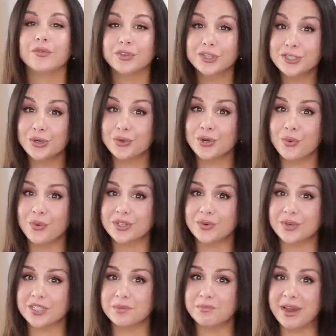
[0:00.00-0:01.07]
Really don't know what
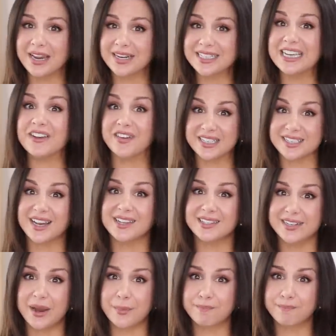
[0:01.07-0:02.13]
to expect if I
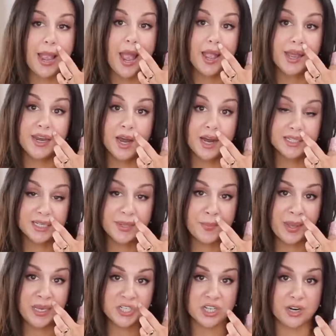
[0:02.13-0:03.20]
sized up. And not to
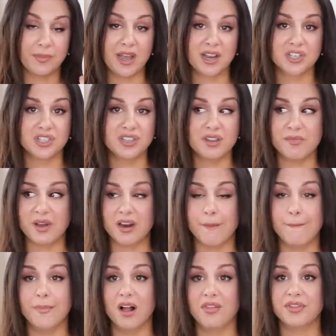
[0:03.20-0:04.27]
mention, I'm actually about a
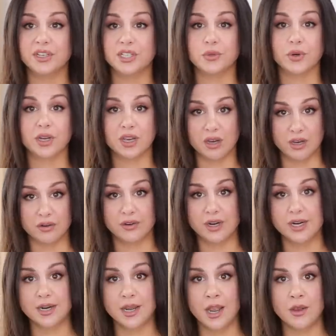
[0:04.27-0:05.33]
month into a cut
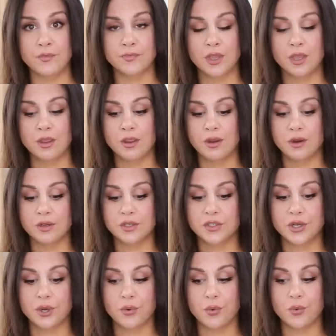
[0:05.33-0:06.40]
right now.
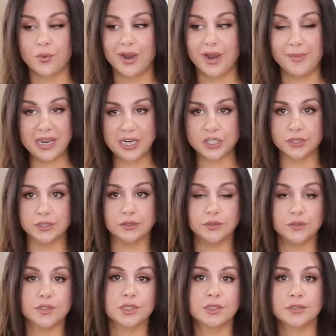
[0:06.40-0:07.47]
So I'm actually
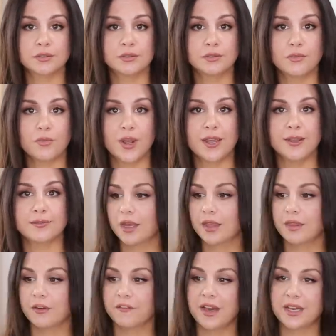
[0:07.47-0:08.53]
losing weight.
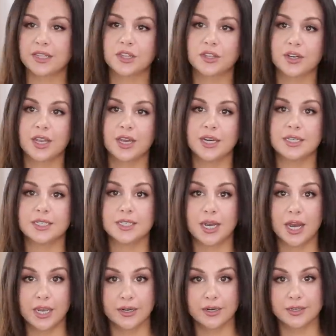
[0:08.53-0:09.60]
The fact that they're getting
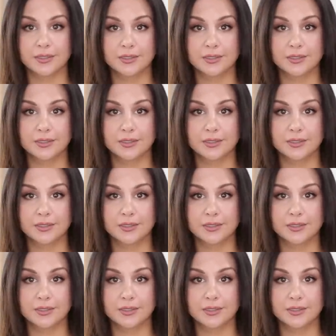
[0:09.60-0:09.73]
tighter